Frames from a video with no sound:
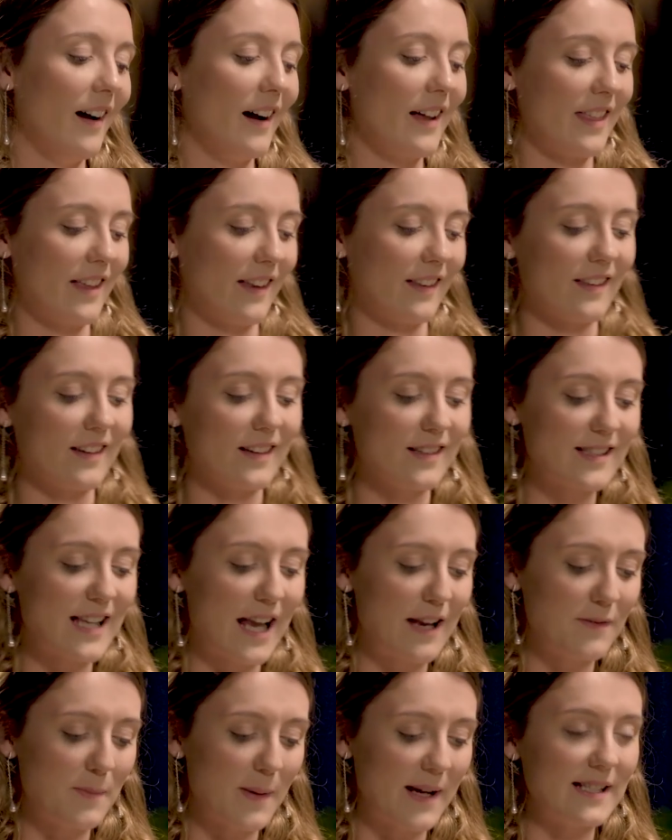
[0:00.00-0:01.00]
I think that
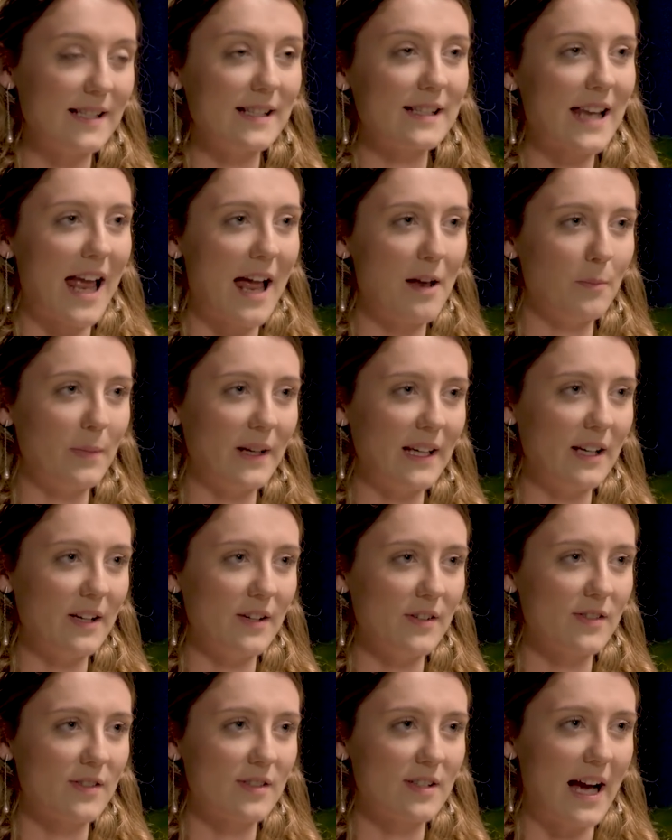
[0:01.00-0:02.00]
safe spaces can be
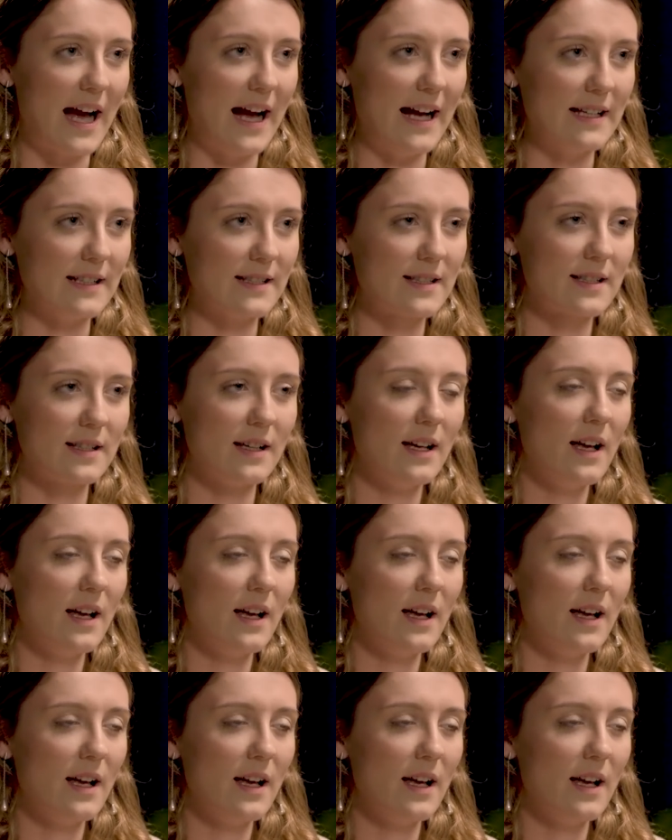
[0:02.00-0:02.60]
used as